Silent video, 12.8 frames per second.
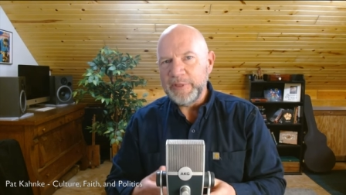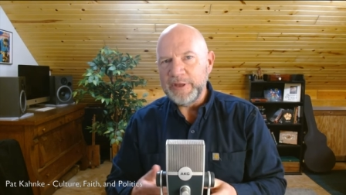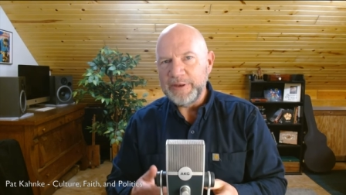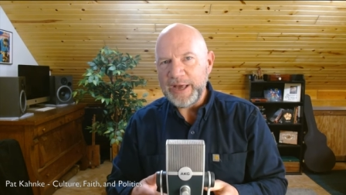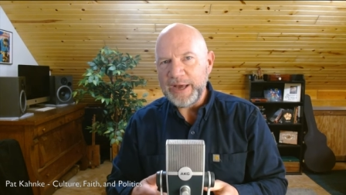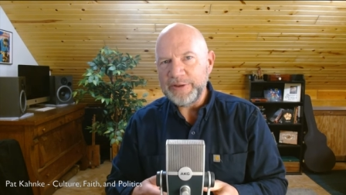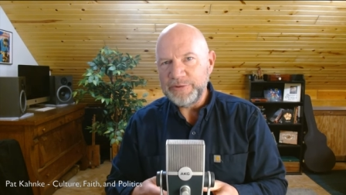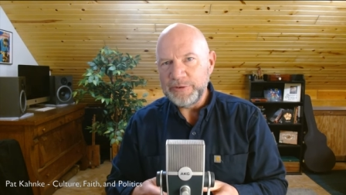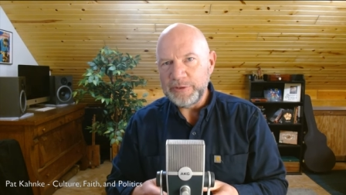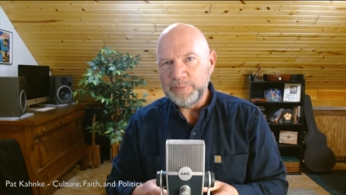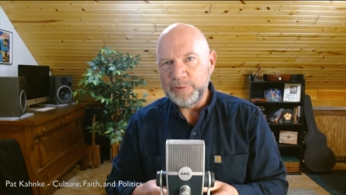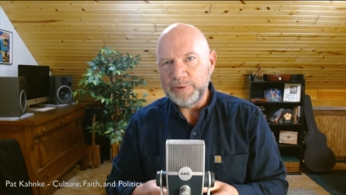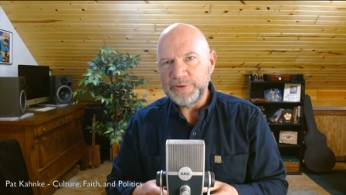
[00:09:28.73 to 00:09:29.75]
a national
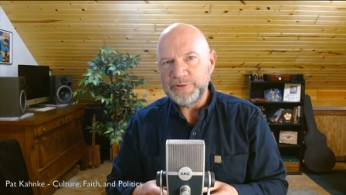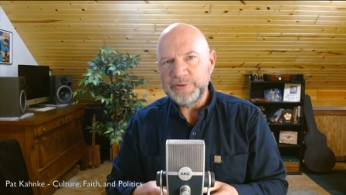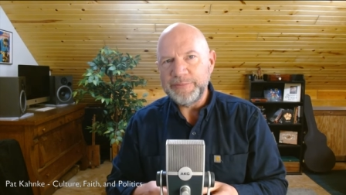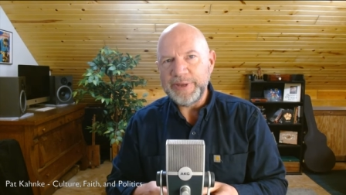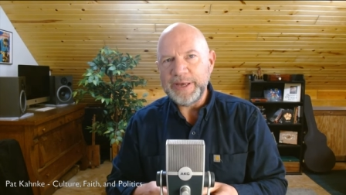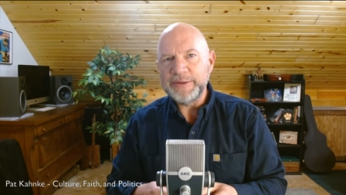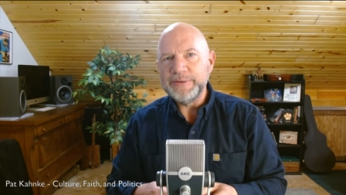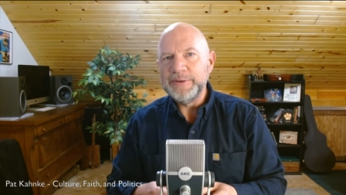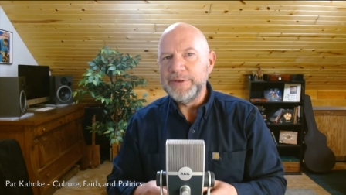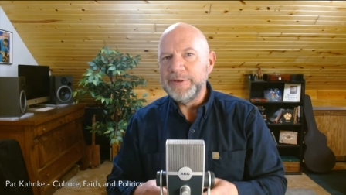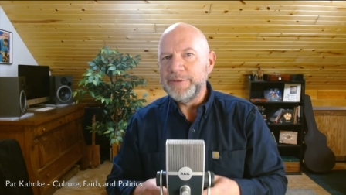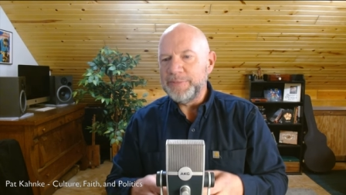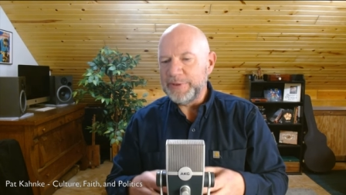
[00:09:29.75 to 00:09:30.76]
abortion ban.
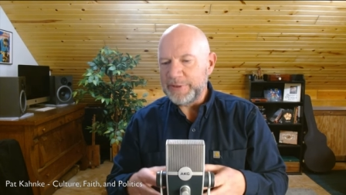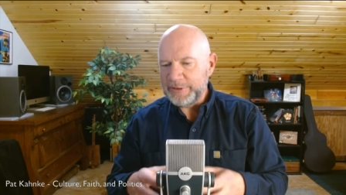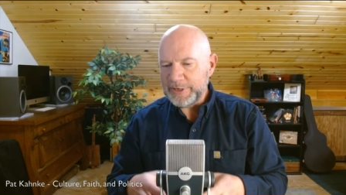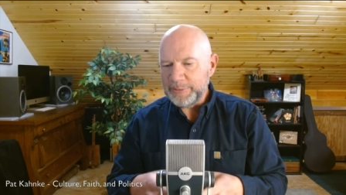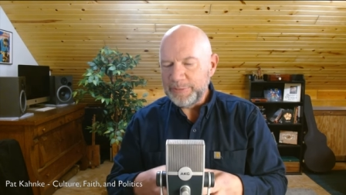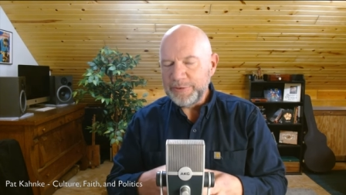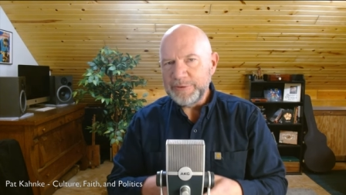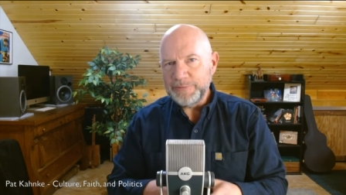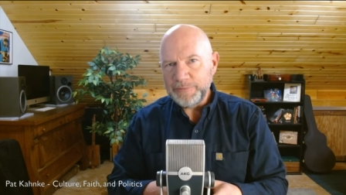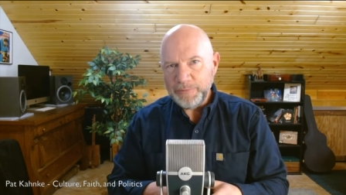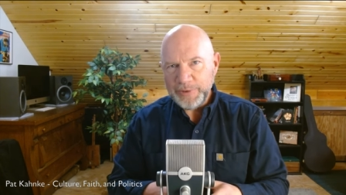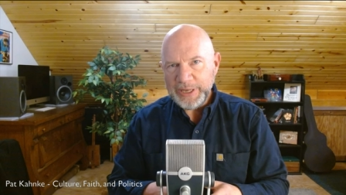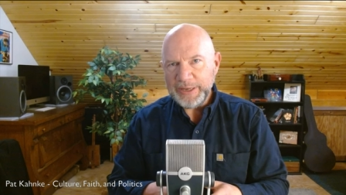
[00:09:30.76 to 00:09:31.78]
But the number of
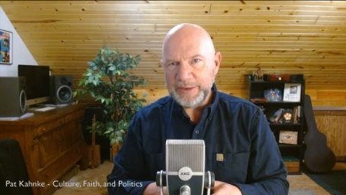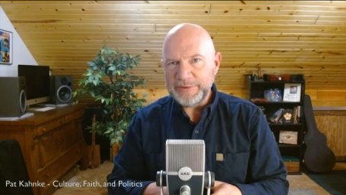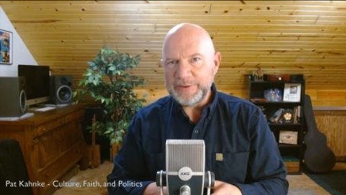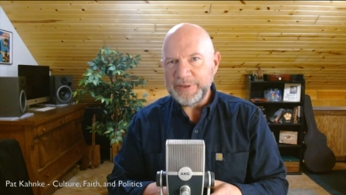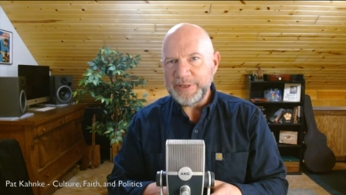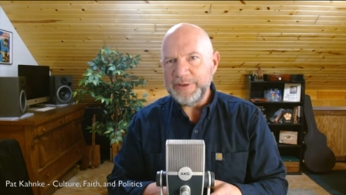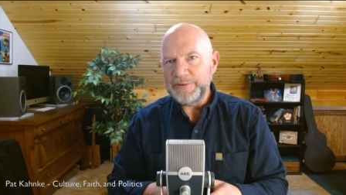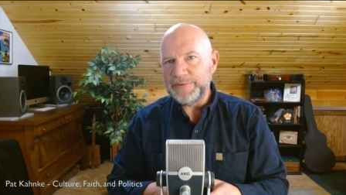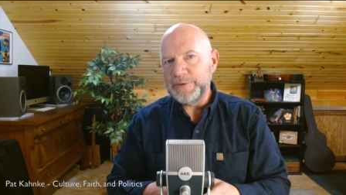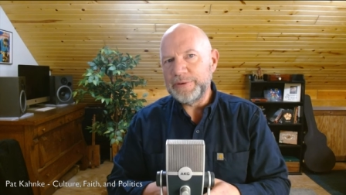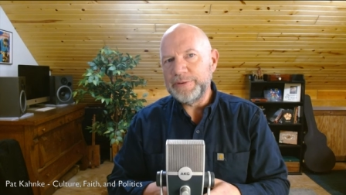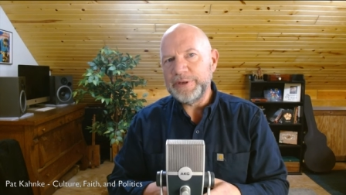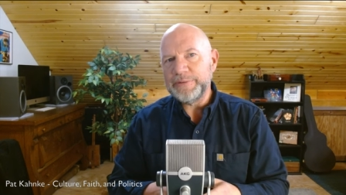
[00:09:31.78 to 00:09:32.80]
weeks that he's
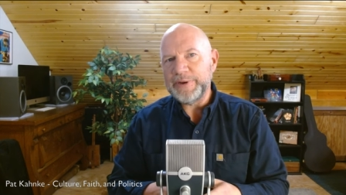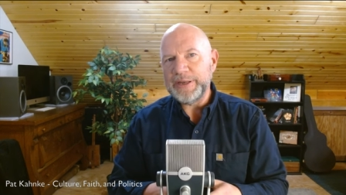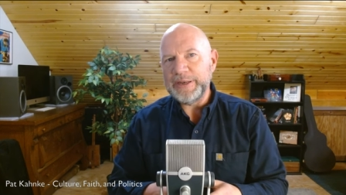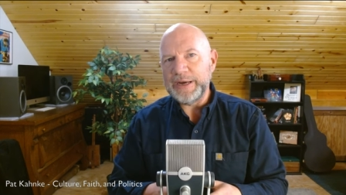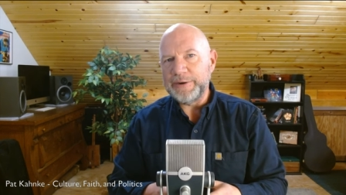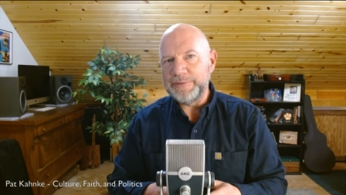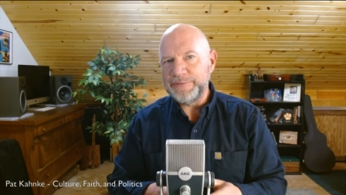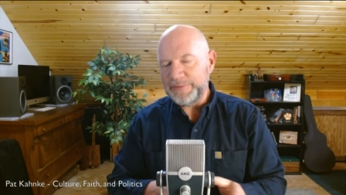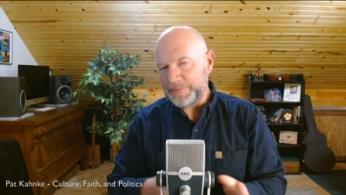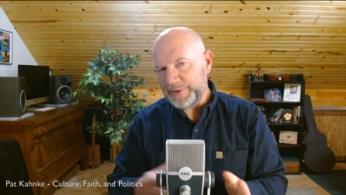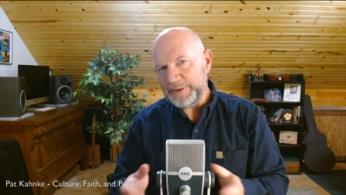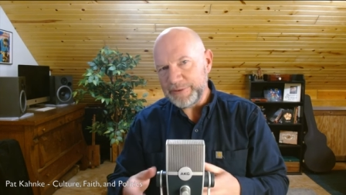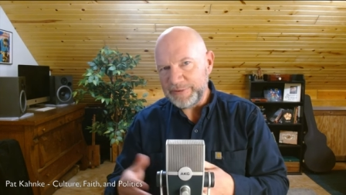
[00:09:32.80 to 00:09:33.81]
floating right now,
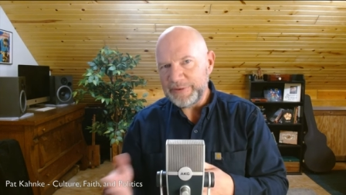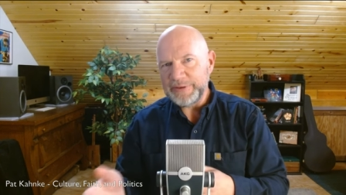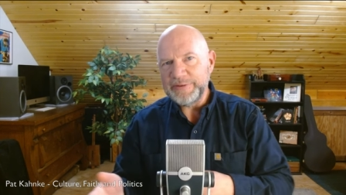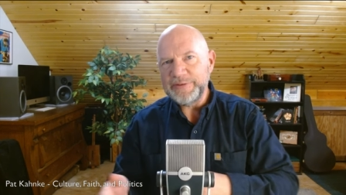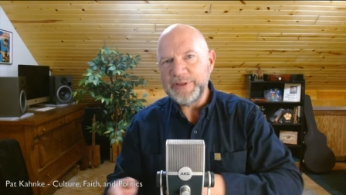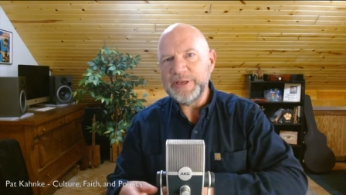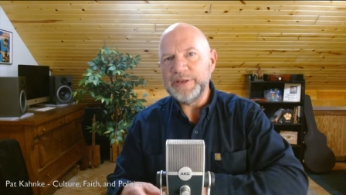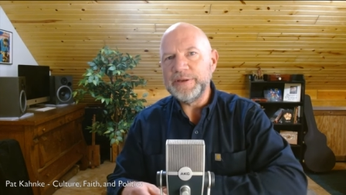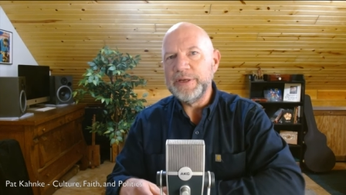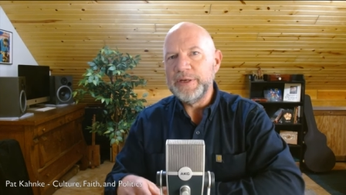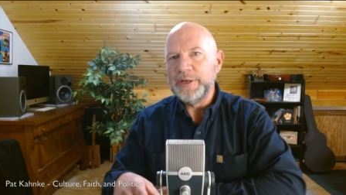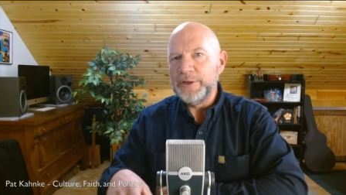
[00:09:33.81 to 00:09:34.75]
15 or 16,